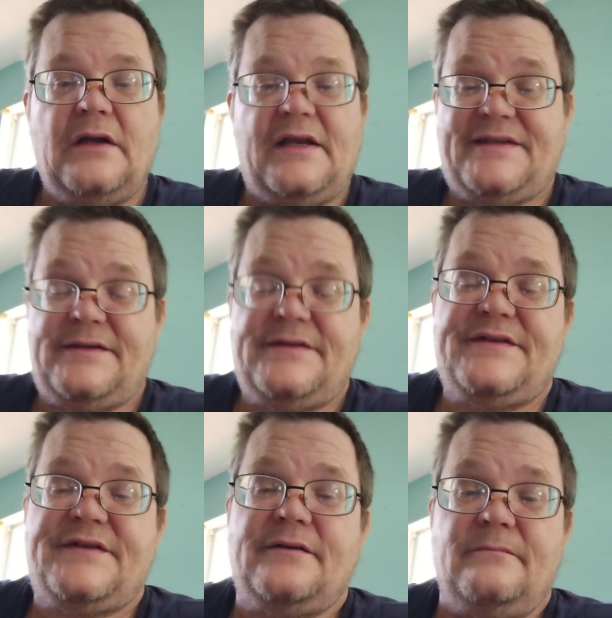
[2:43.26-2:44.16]
as it
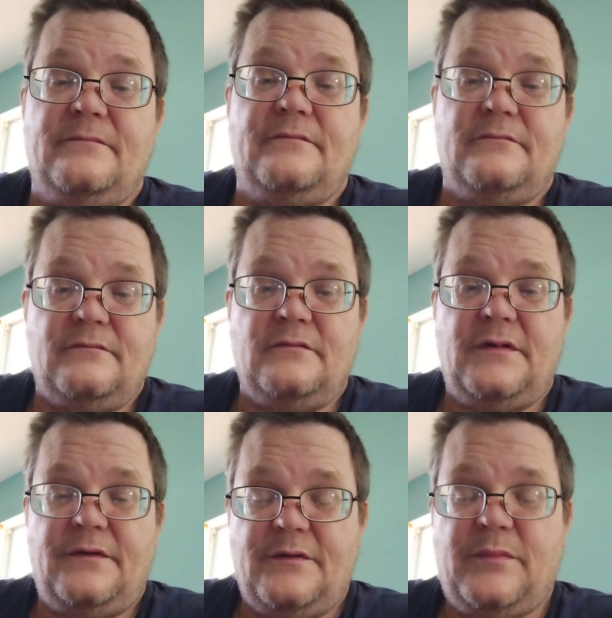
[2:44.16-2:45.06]
is
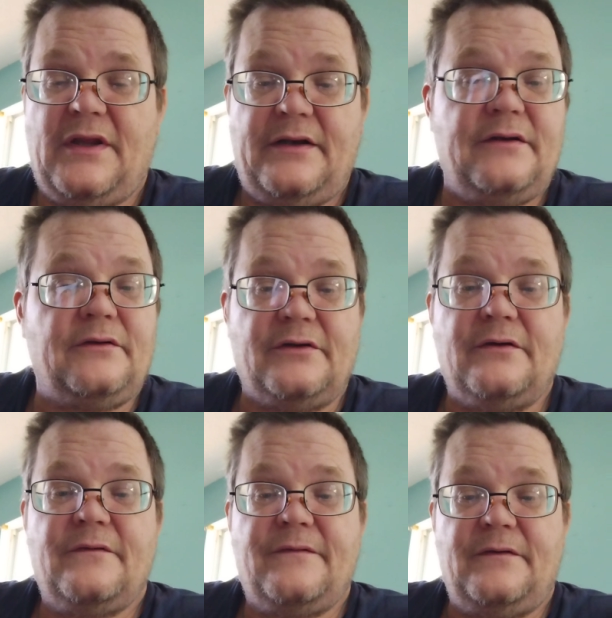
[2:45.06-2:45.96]
in the planet
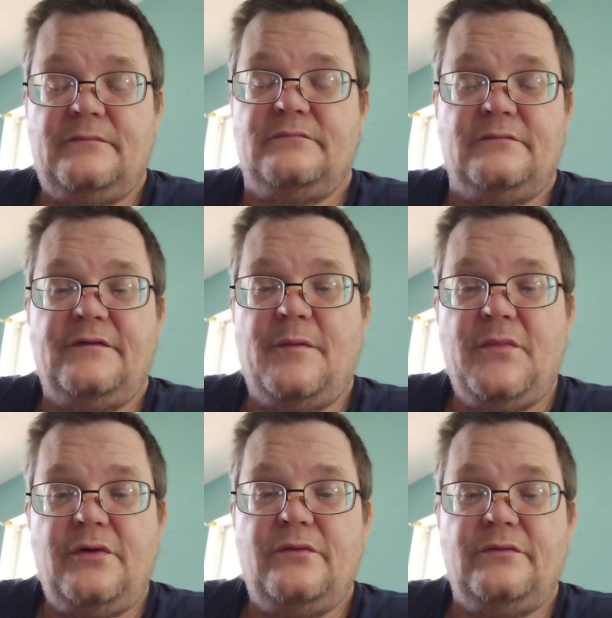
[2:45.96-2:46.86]
Earth and the
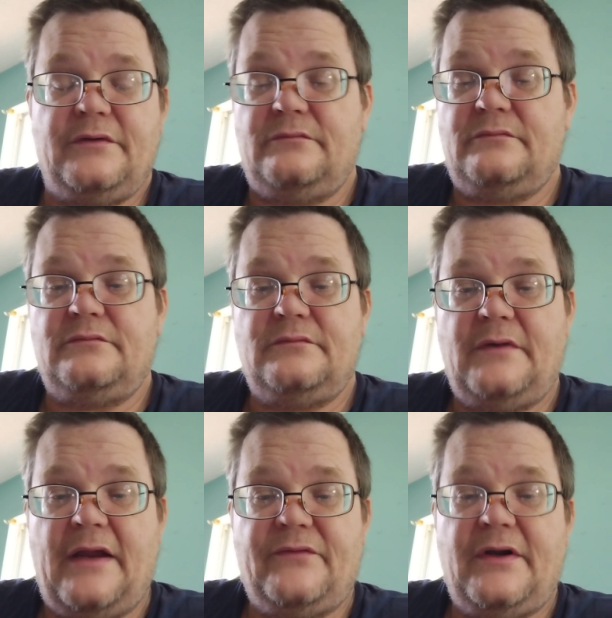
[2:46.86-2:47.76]
moon and
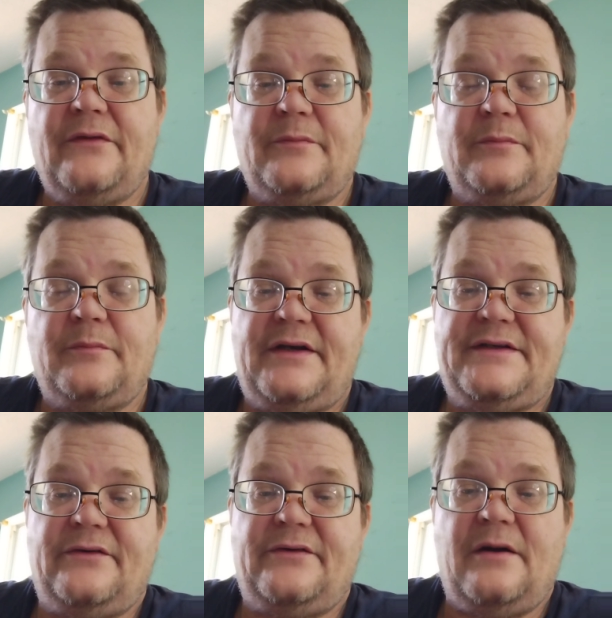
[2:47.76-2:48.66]
every other
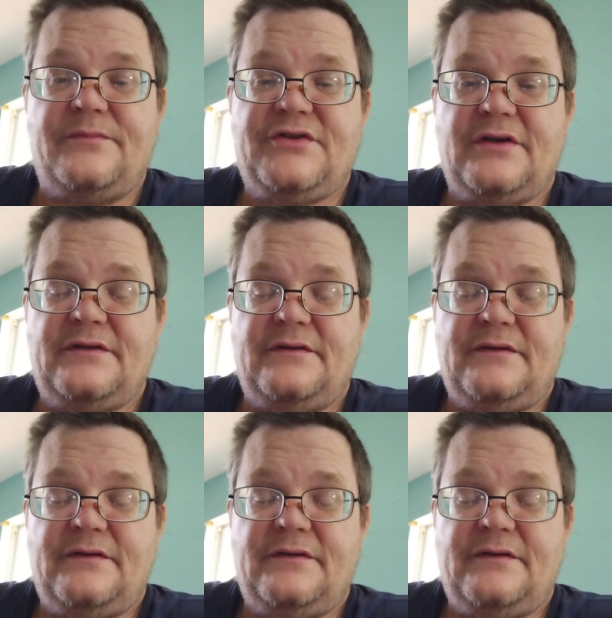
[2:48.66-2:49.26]
planetary object